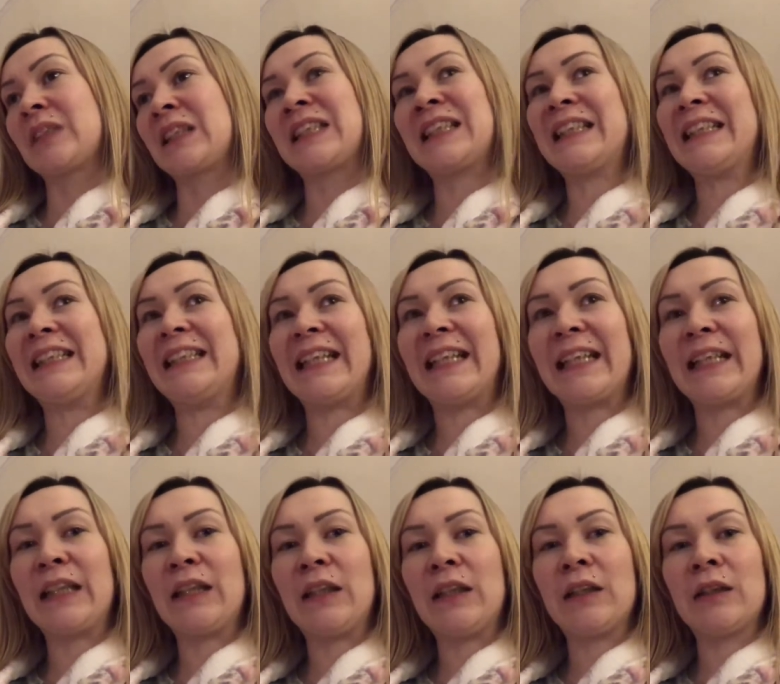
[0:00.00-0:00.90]

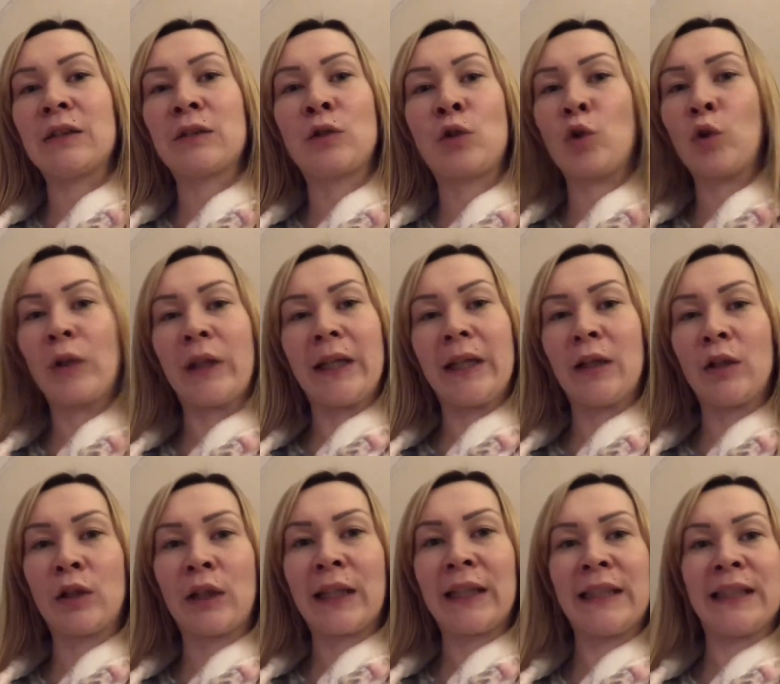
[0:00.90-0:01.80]
cleaning,
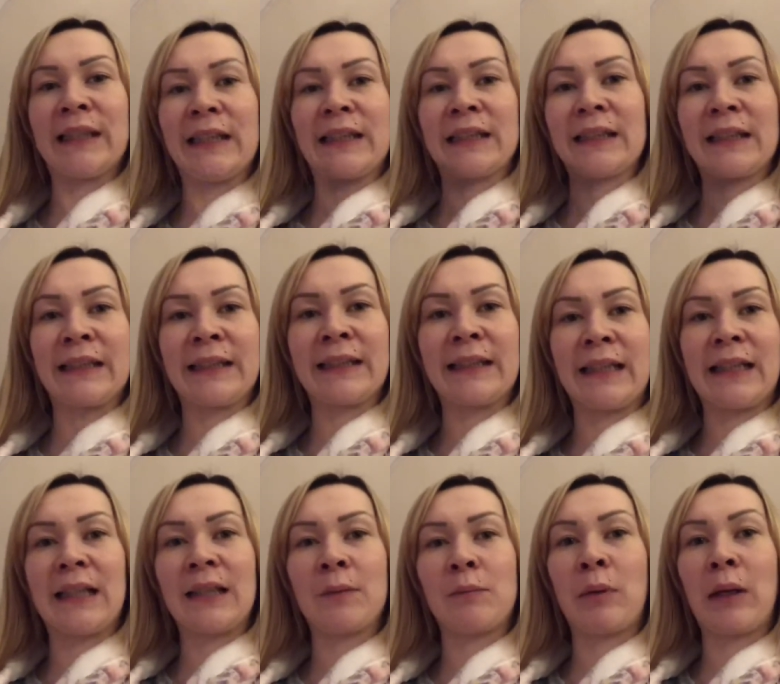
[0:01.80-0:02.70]
cooking, or anything like
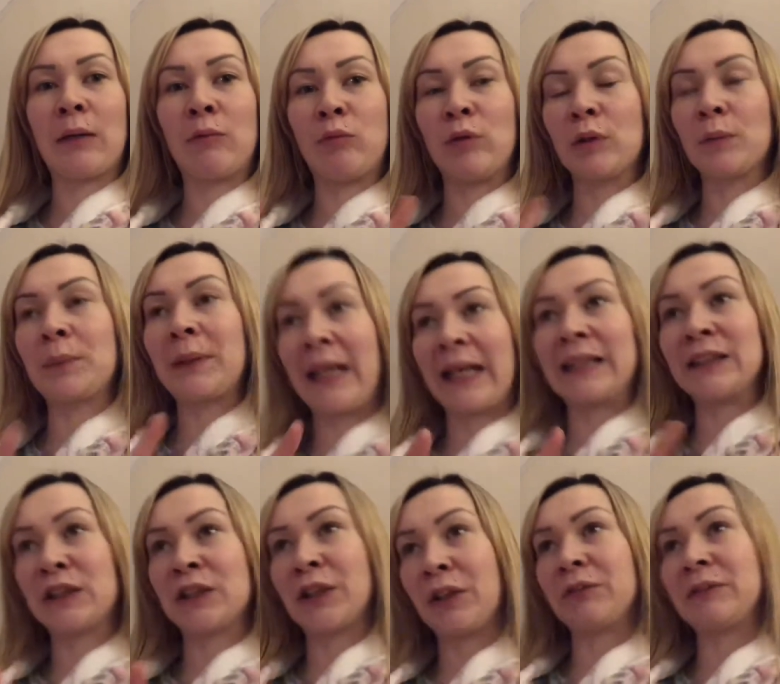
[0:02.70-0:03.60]
that. But I will be
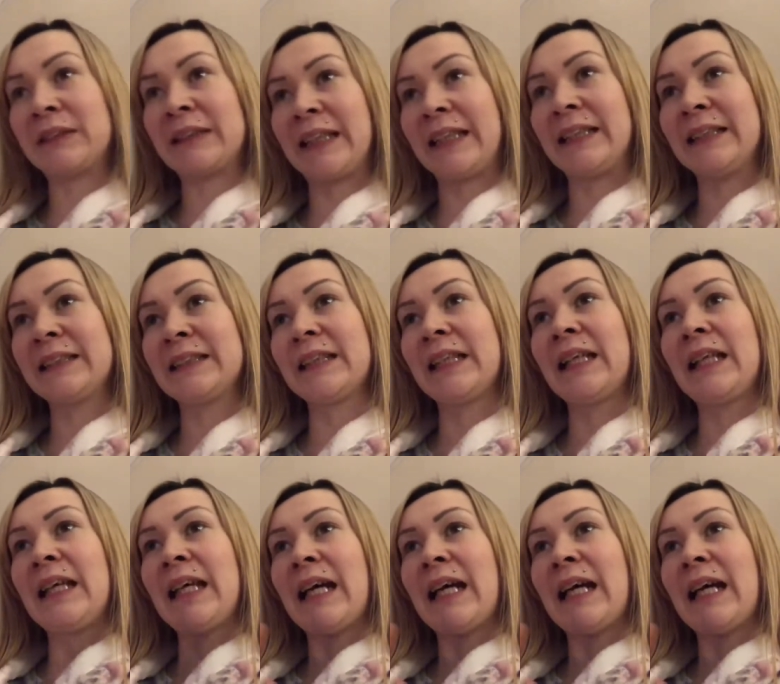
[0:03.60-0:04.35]
getting to those things.